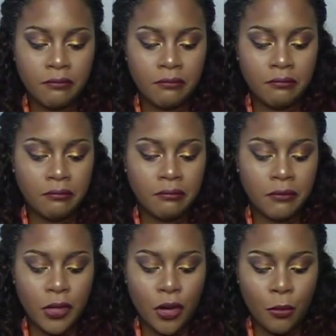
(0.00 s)
It,
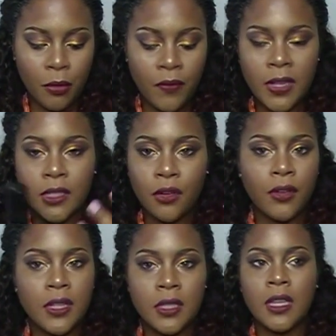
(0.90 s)
you know,
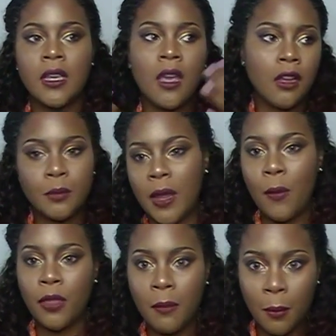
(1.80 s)
prevents creasing.
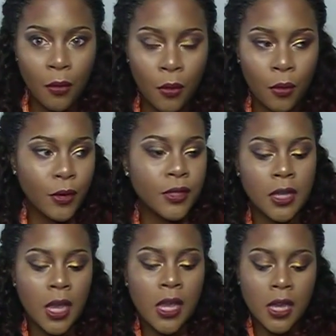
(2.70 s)
It helps me out with my
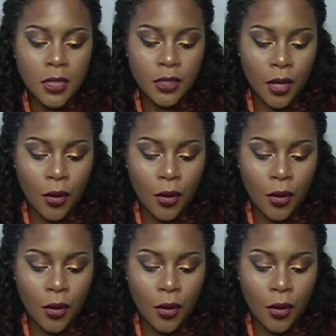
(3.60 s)
pores.